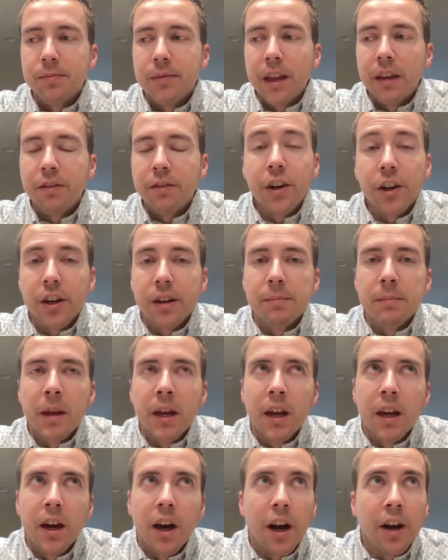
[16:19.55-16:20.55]
If you're
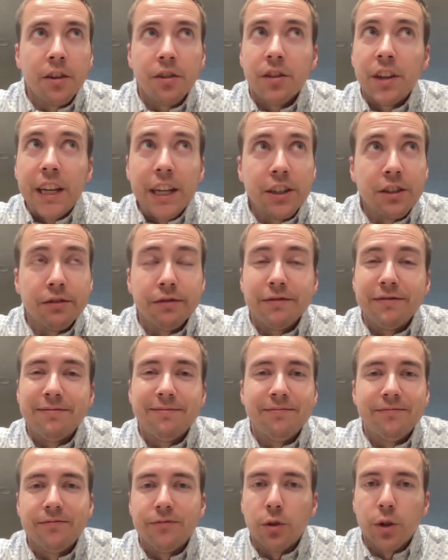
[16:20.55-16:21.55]
under the age of
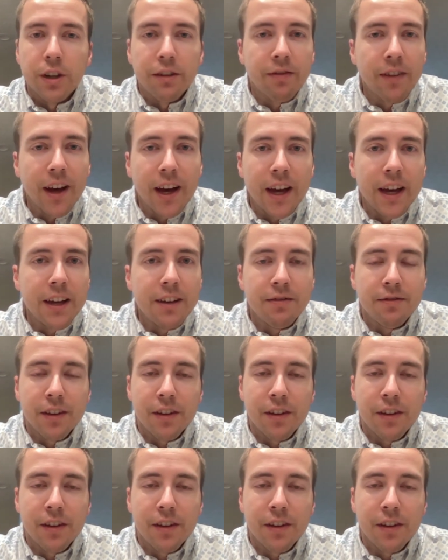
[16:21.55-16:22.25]
45,